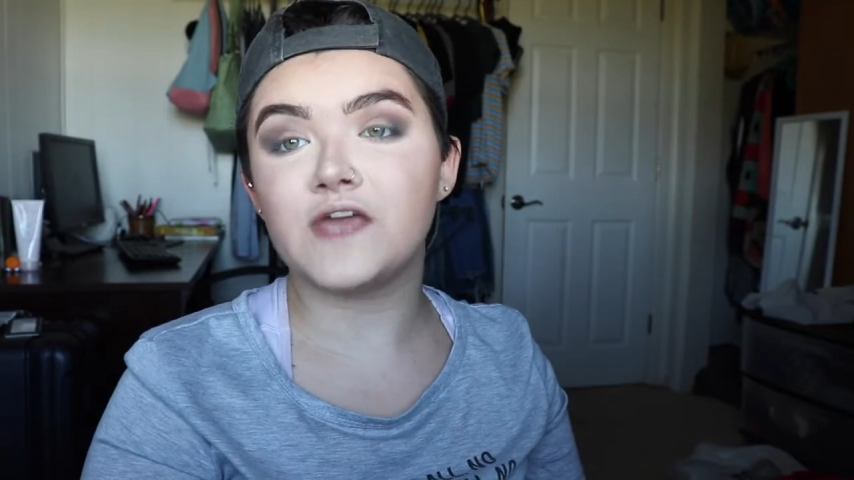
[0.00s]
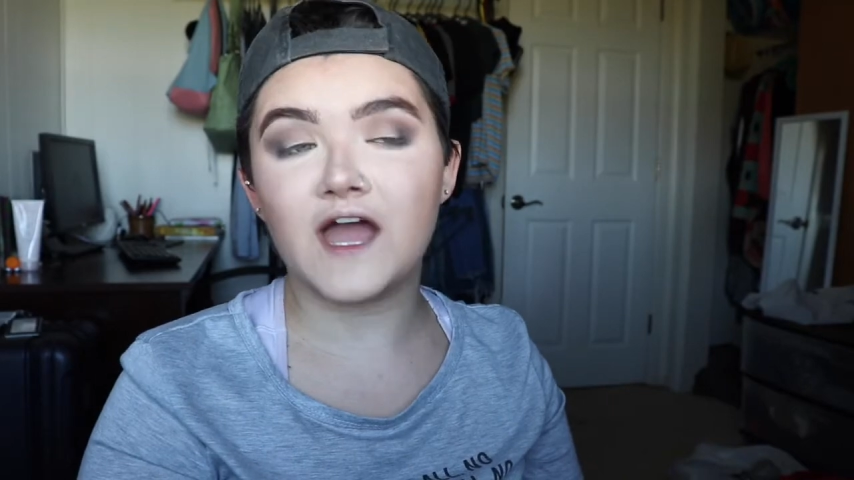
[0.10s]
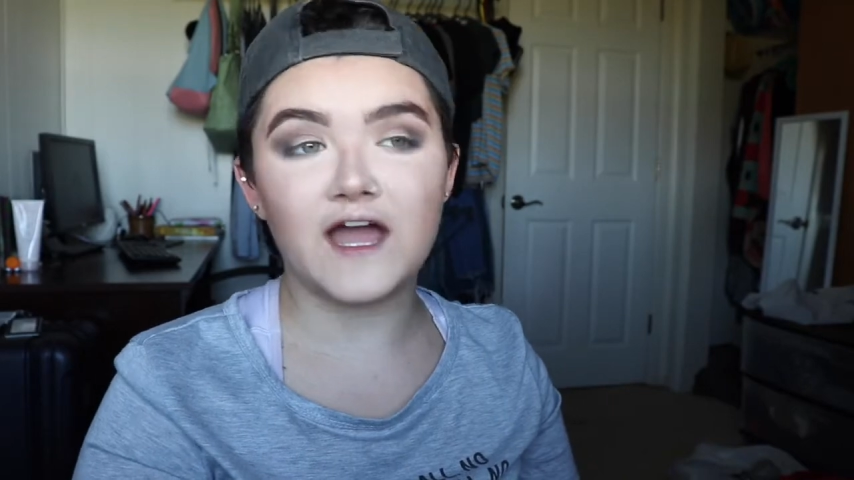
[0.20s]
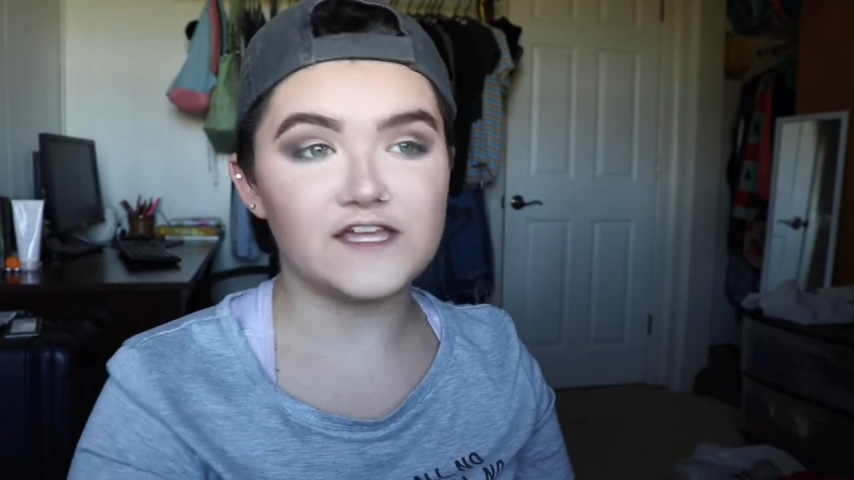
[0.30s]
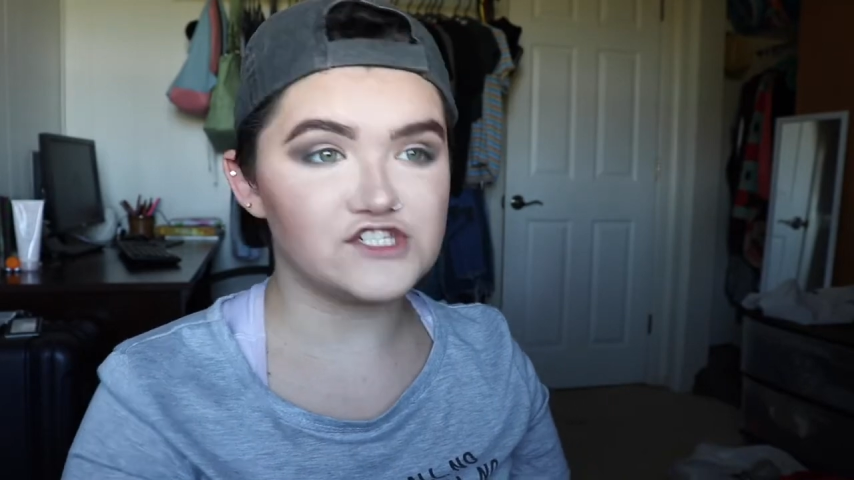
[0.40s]

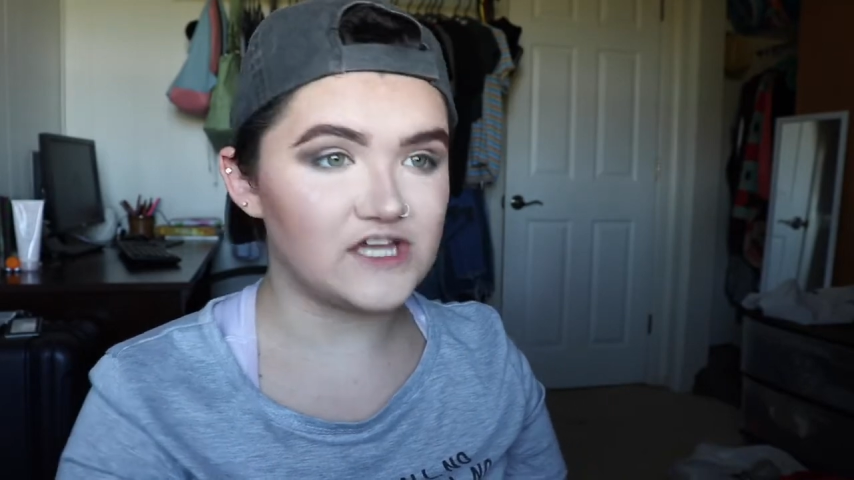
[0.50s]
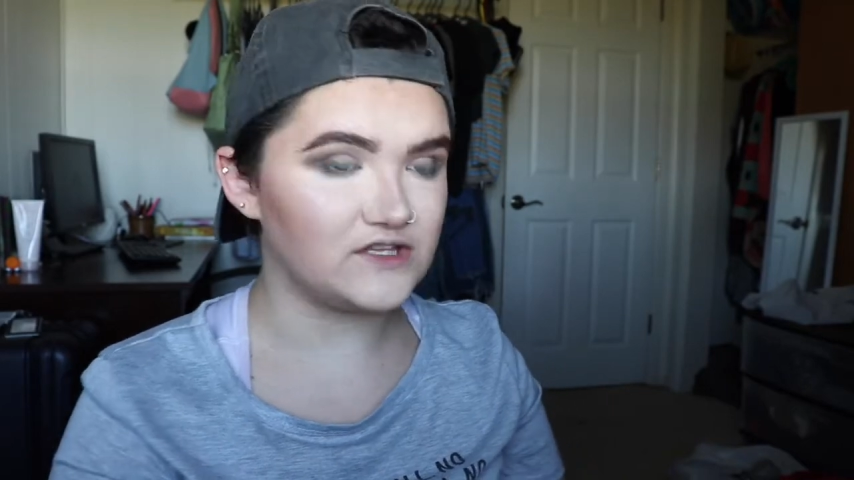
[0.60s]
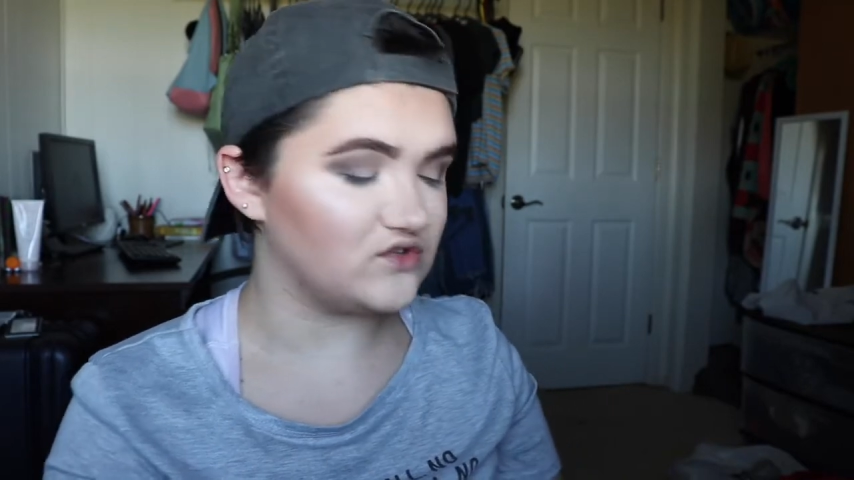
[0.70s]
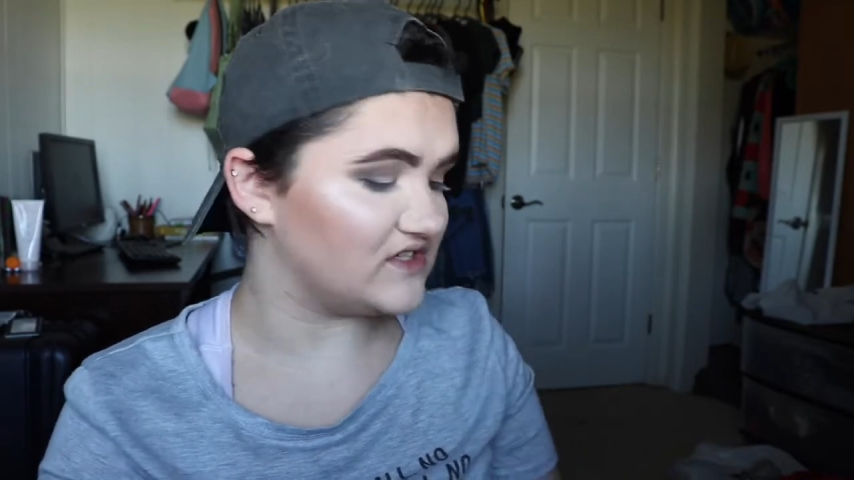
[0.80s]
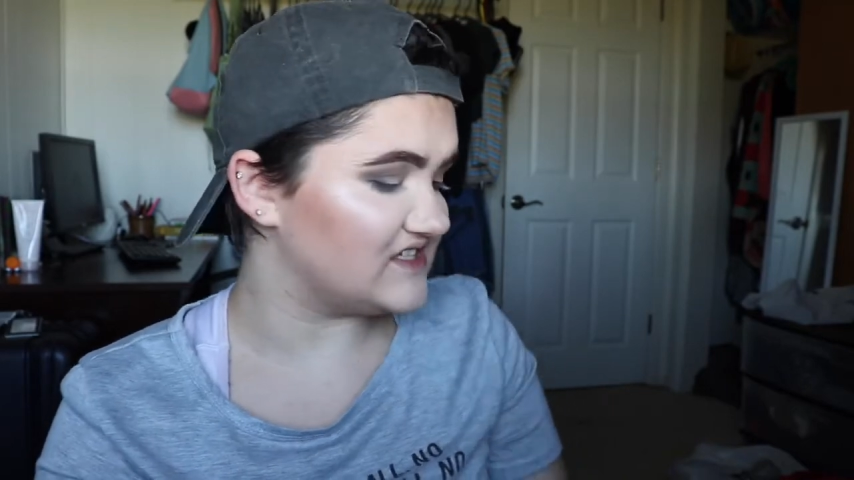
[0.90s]

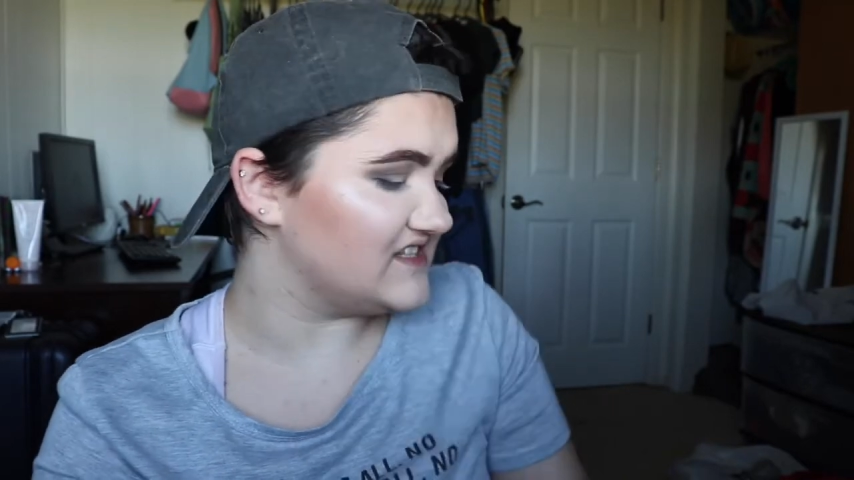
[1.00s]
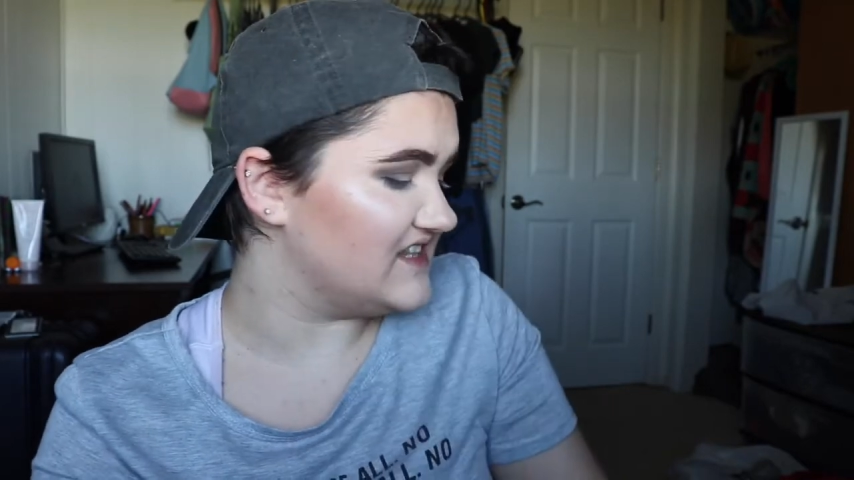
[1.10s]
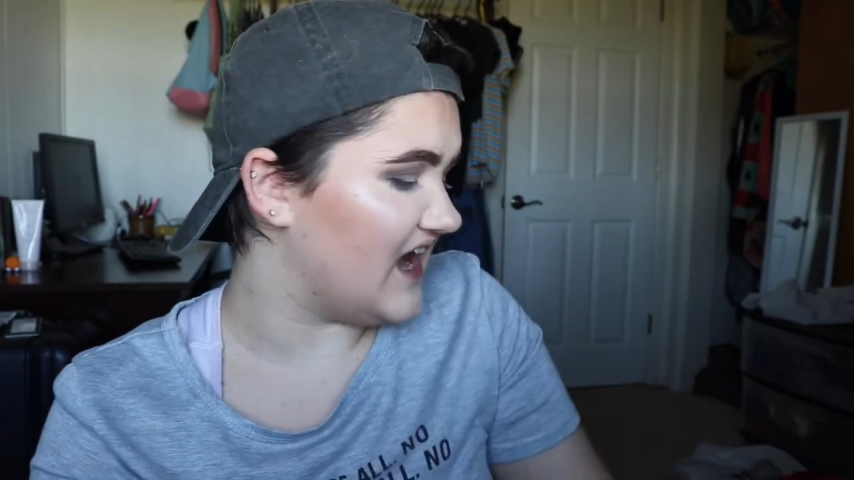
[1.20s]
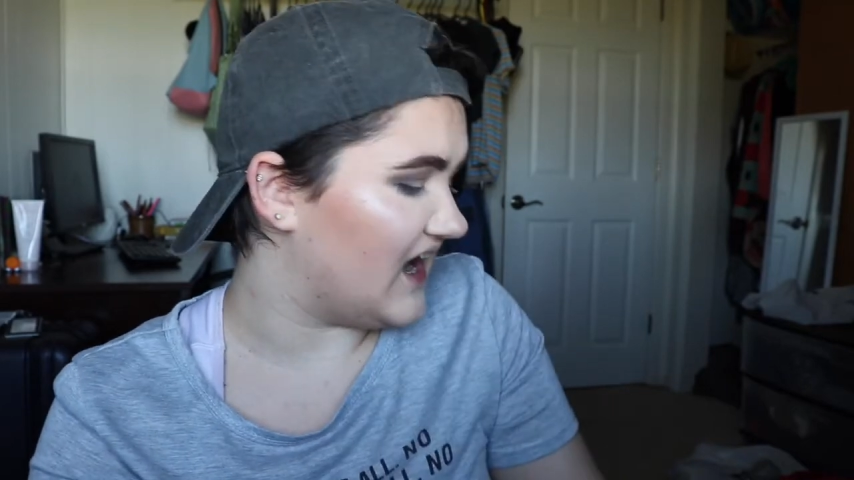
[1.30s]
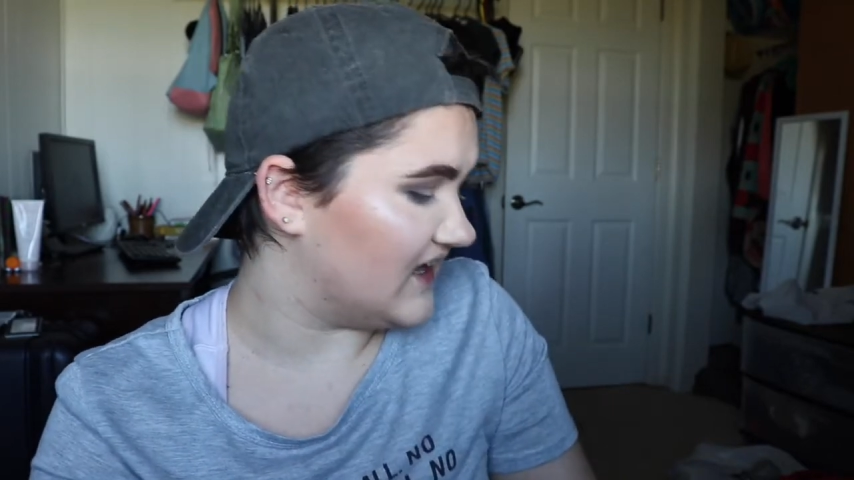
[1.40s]
eyeshadow is
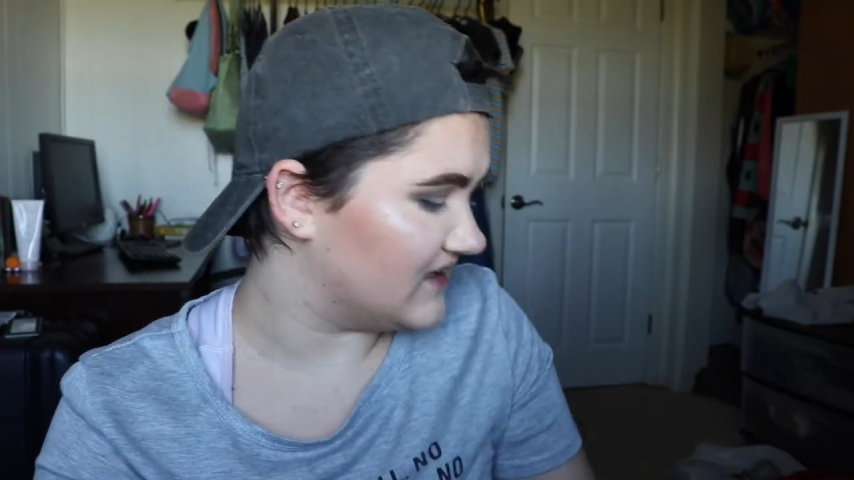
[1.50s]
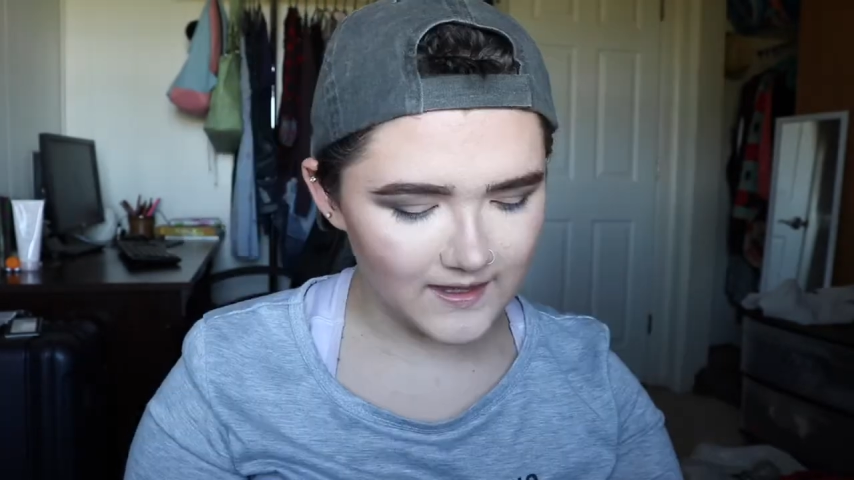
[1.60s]
done.